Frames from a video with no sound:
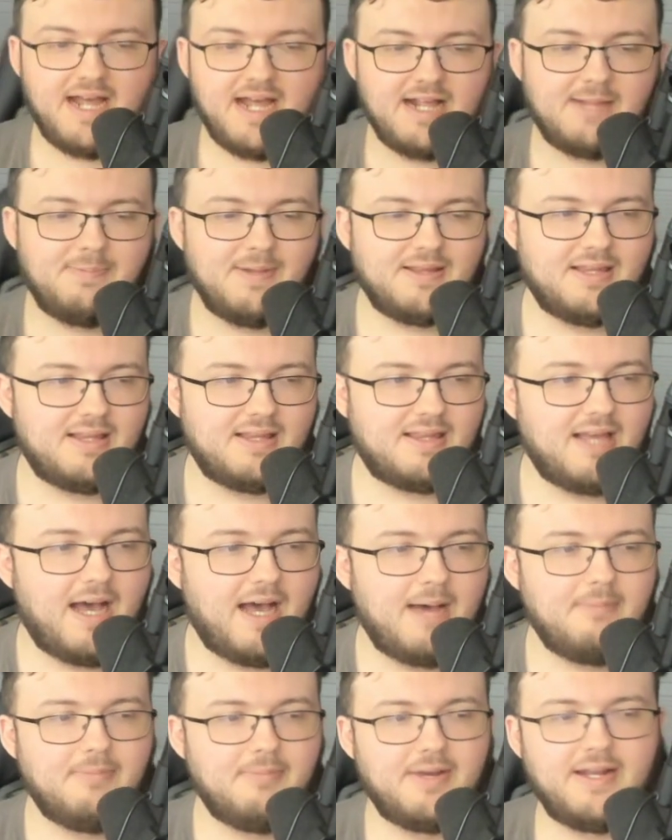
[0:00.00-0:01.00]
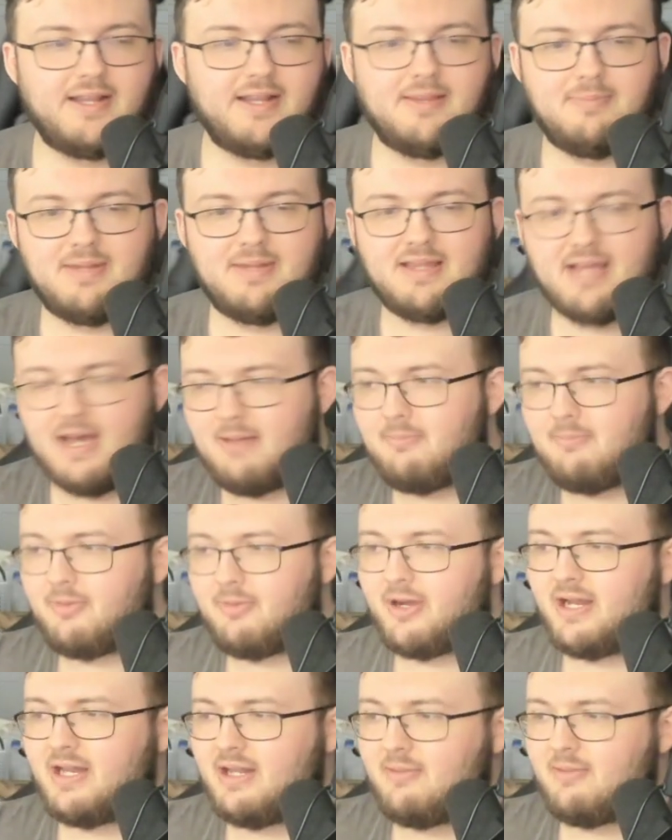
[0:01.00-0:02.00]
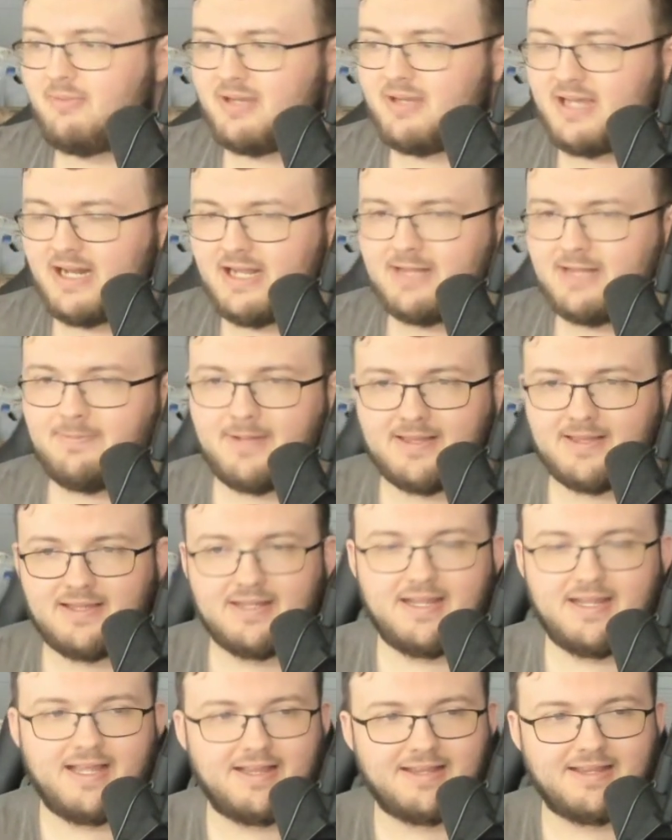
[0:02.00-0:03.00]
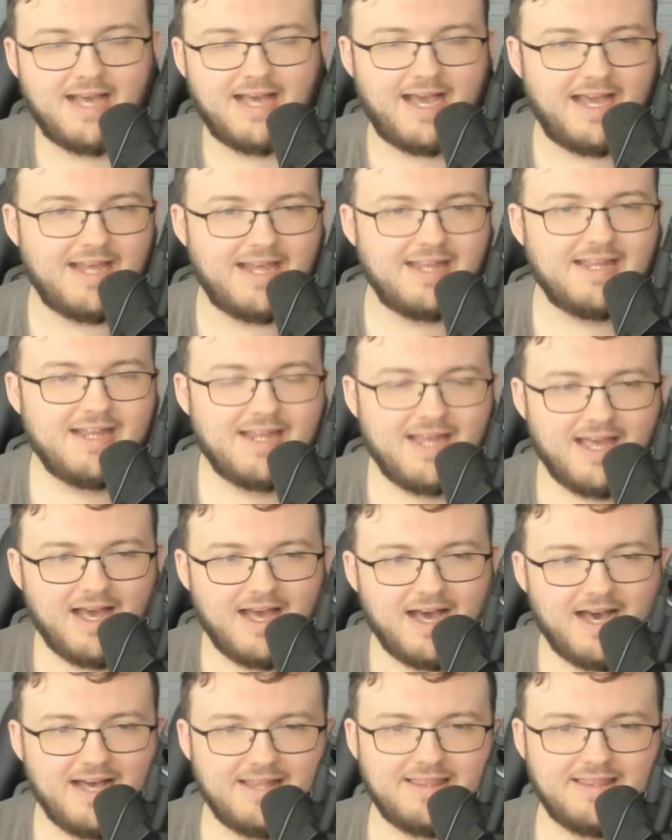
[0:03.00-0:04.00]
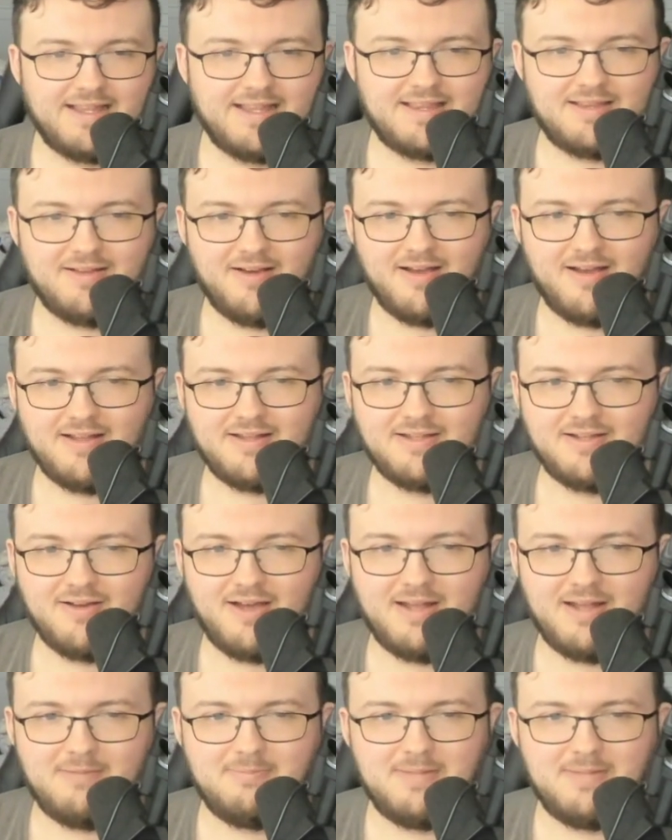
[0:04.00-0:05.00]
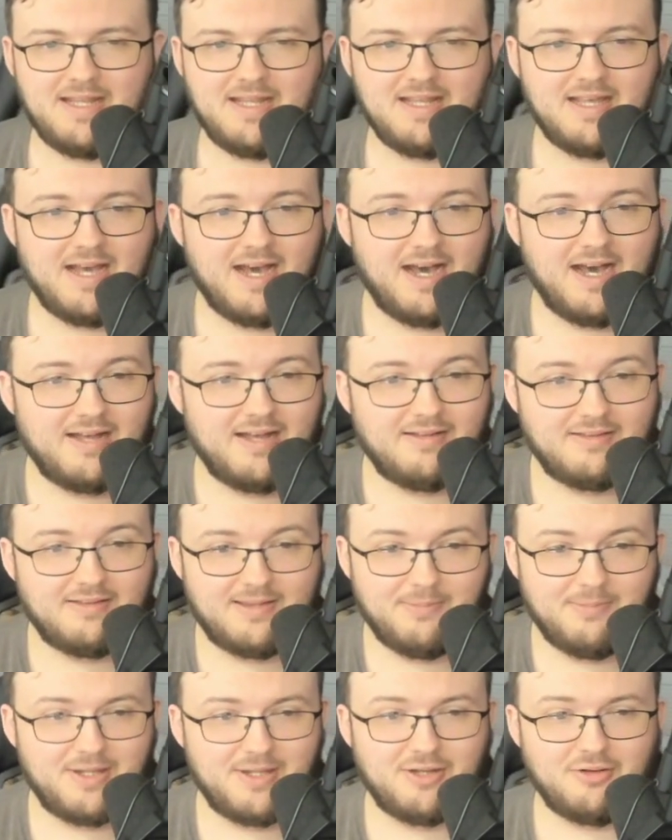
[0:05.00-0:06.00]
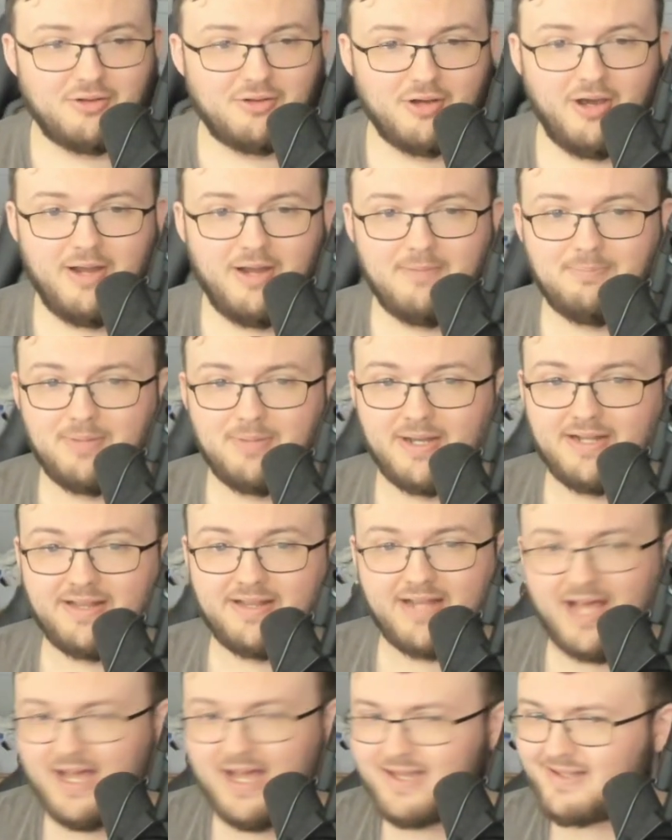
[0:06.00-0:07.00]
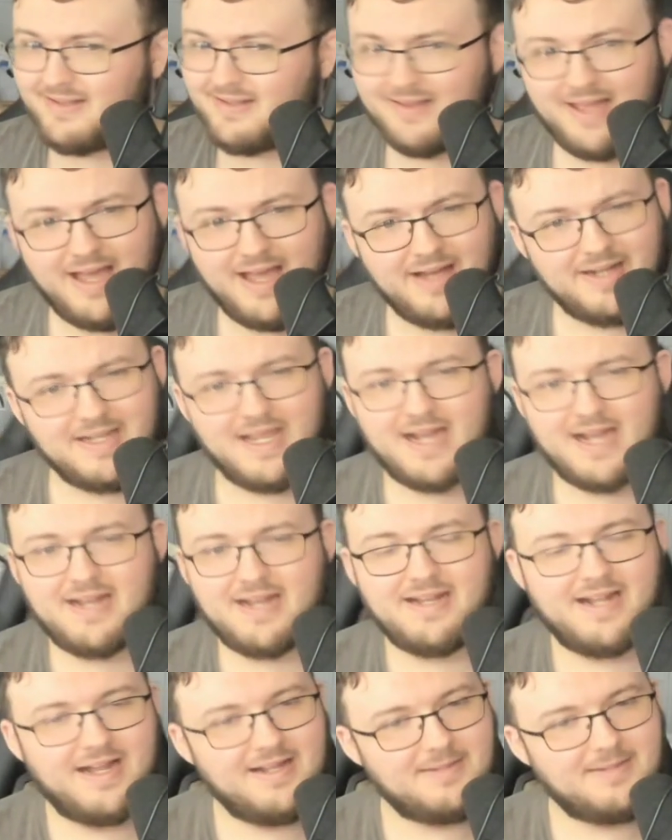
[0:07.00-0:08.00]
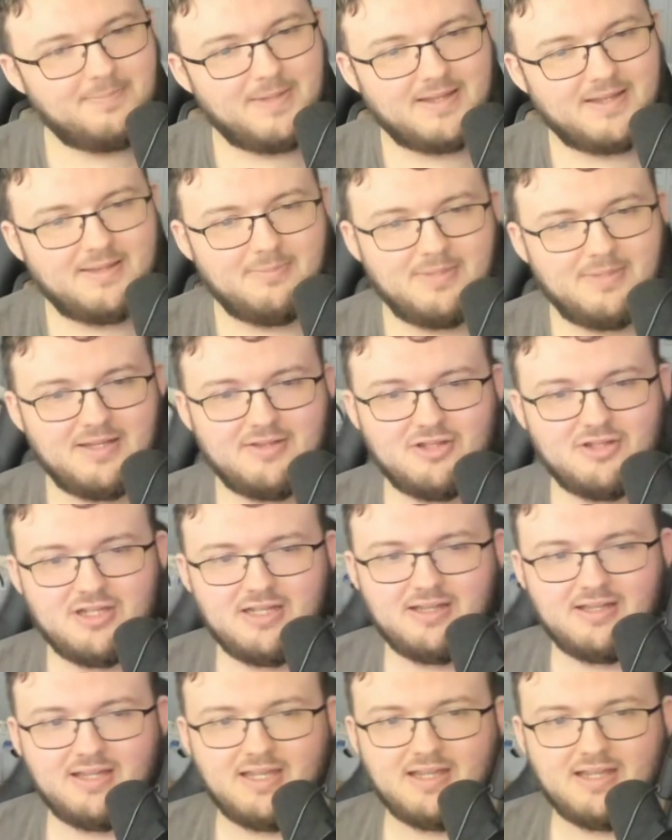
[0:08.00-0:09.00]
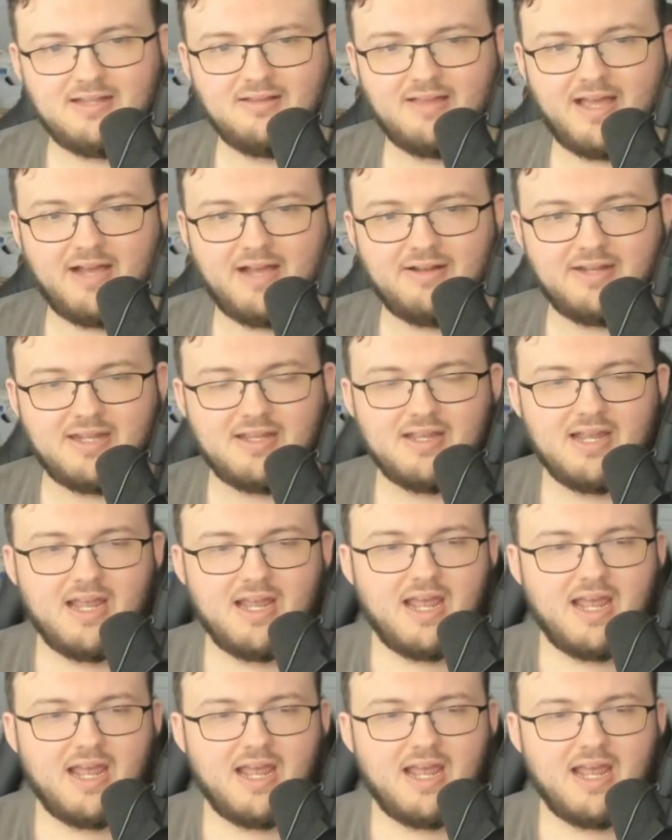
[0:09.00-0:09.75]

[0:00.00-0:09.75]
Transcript: of expected Tom Brady to be Tom Brady, and we kind of expected this guy, this card to go ahead and be something good, but not Clowney. I did not expect it to be GT Clowney.